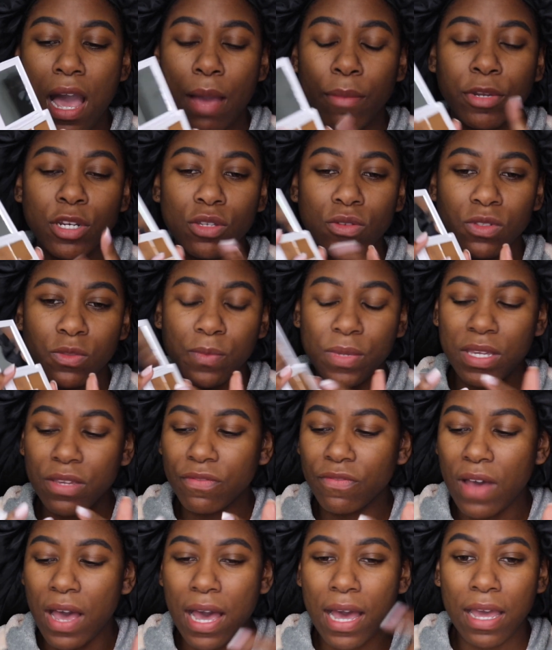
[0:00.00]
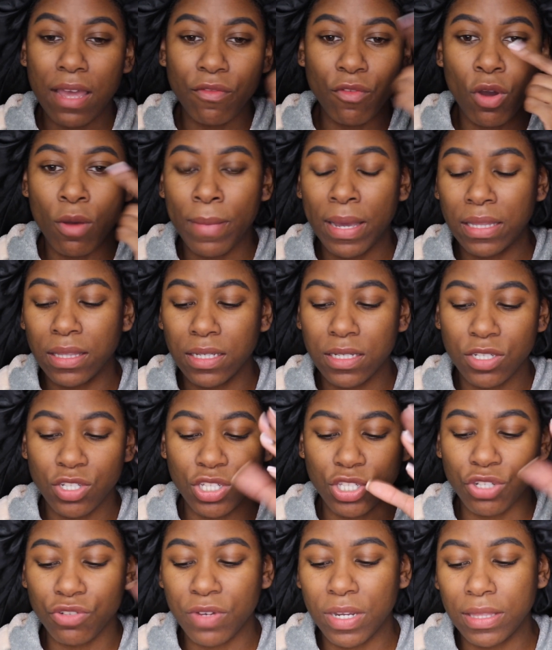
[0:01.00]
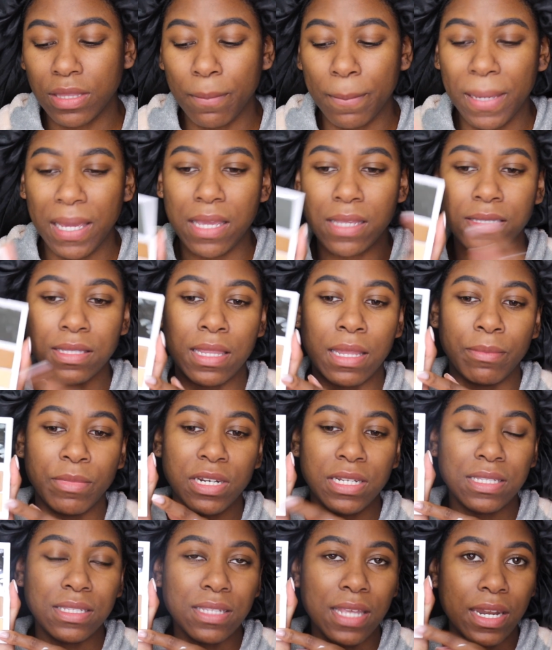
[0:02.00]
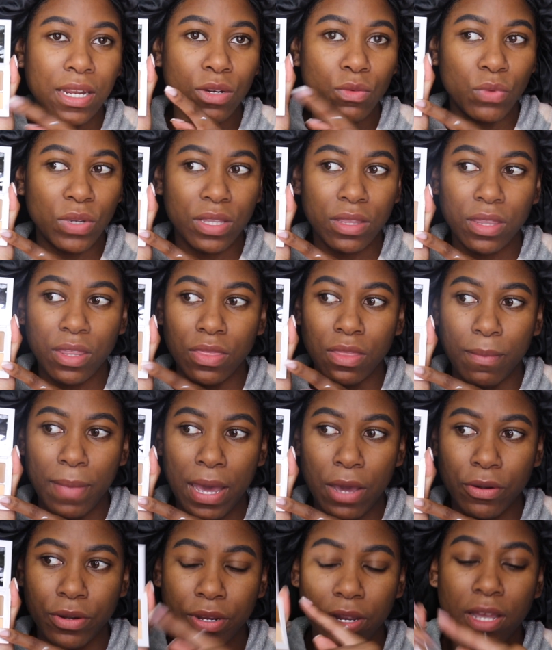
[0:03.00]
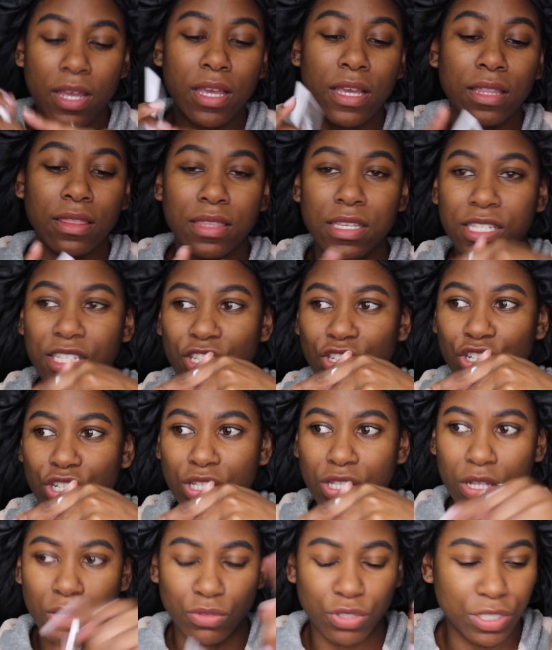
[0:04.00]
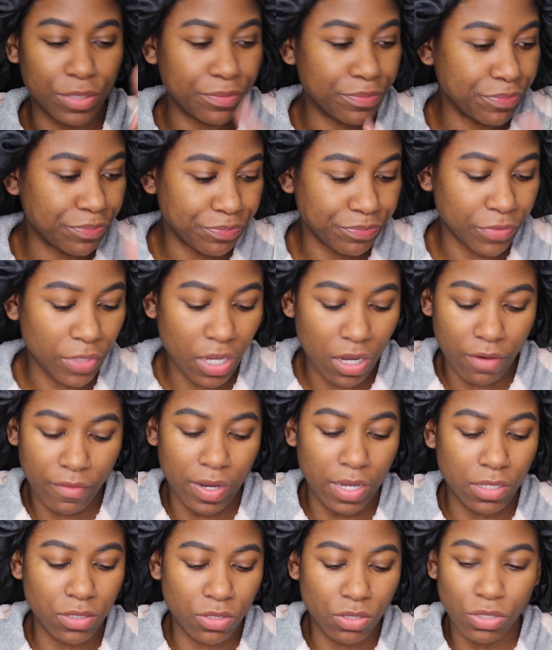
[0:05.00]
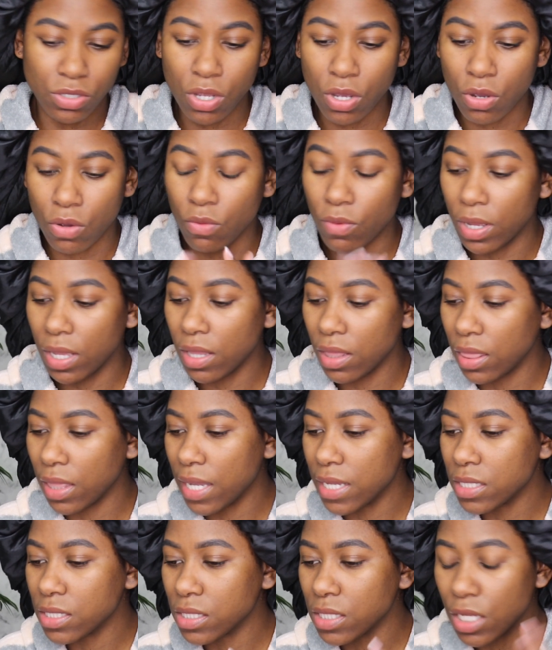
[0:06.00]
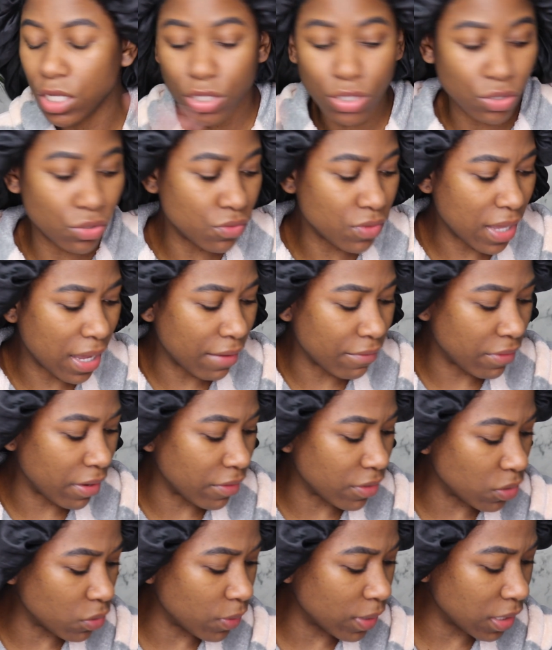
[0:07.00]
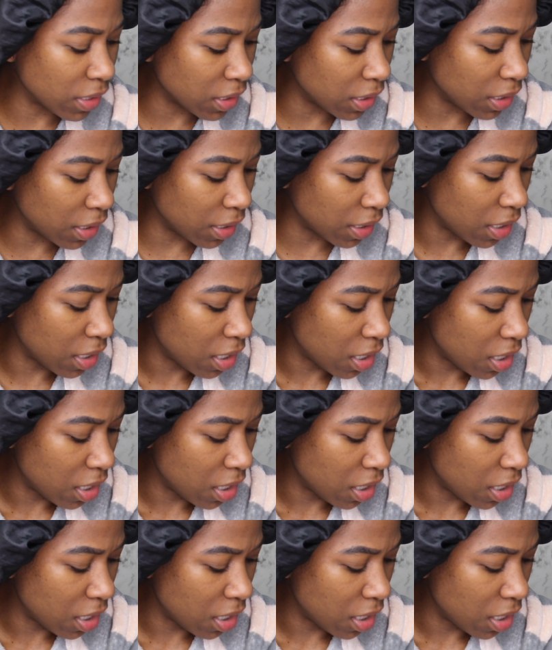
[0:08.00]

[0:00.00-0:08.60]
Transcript: I'm gonna use P5 on my lid just to create the base, and I'm gonna set it with the powder. This is just lotion. All right, so let's do that very quickly.